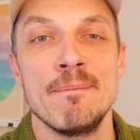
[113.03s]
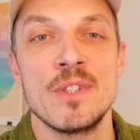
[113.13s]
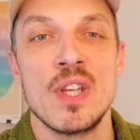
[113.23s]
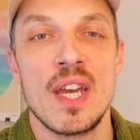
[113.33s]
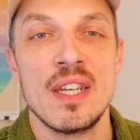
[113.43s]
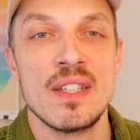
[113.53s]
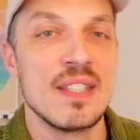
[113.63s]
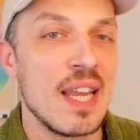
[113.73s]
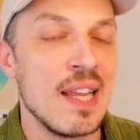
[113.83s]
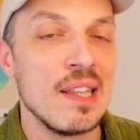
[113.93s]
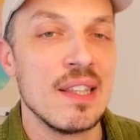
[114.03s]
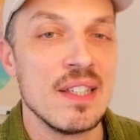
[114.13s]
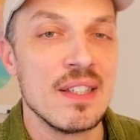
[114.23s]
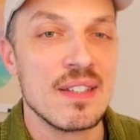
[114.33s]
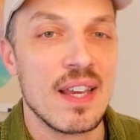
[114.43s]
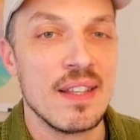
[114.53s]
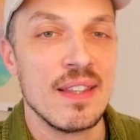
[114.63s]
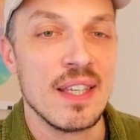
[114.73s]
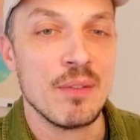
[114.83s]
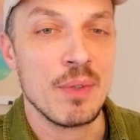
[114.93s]
to understand this, I
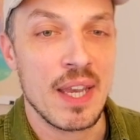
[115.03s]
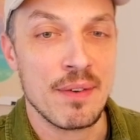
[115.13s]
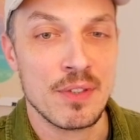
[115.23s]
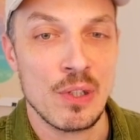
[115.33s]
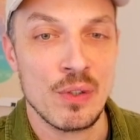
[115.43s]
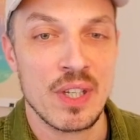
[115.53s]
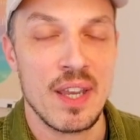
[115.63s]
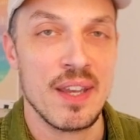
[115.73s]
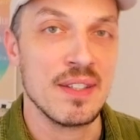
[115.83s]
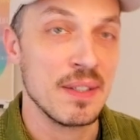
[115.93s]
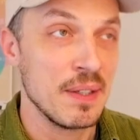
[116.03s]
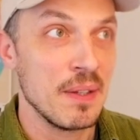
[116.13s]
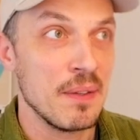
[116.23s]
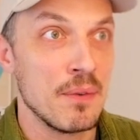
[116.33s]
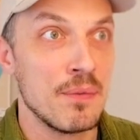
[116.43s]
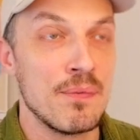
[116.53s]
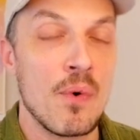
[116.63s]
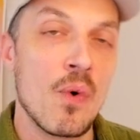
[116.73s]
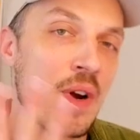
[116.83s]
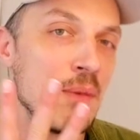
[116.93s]
think we have to look at
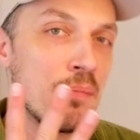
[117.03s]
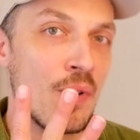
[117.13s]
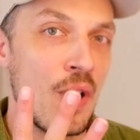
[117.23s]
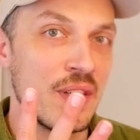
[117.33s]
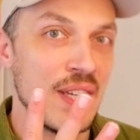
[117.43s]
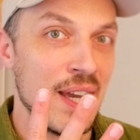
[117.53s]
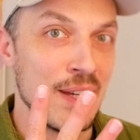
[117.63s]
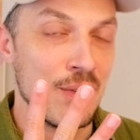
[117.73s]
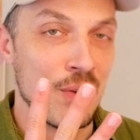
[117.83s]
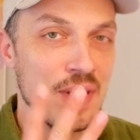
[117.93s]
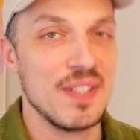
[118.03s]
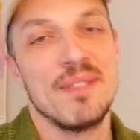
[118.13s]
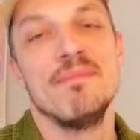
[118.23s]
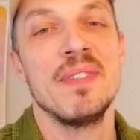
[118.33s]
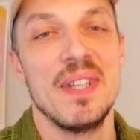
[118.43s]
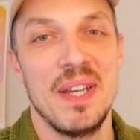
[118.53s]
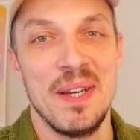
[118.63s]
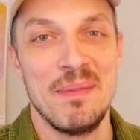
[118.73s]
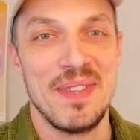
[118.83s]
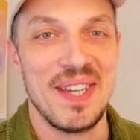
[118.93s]
4 broad categories
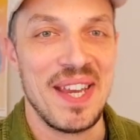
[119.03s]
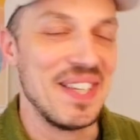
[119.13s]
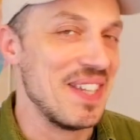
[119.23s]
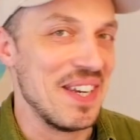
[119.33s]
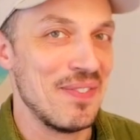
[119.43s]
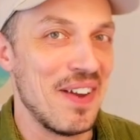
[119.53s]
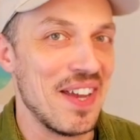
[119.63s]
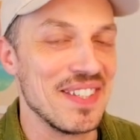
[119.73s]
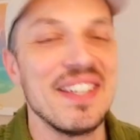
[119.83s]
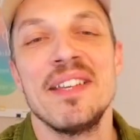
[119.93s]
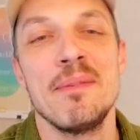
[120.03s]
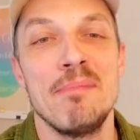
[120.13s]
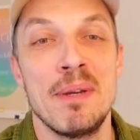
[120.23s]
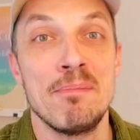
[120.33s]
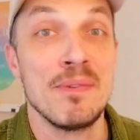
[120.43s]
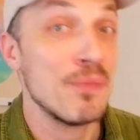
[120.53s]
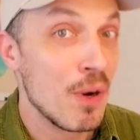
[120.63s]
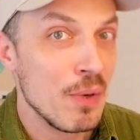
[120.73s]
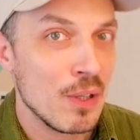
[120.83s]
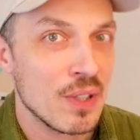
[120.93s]
that I identified. But before
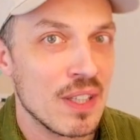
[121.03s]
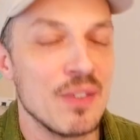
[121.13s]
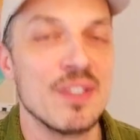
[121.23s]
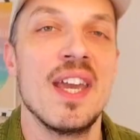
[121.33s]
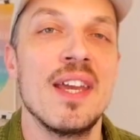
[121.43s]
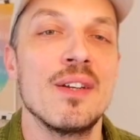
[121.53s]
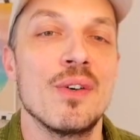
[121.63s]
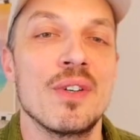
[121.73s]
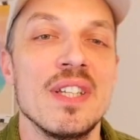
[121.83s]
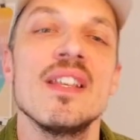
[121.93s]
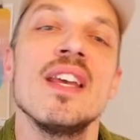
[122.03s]
we look at those categories,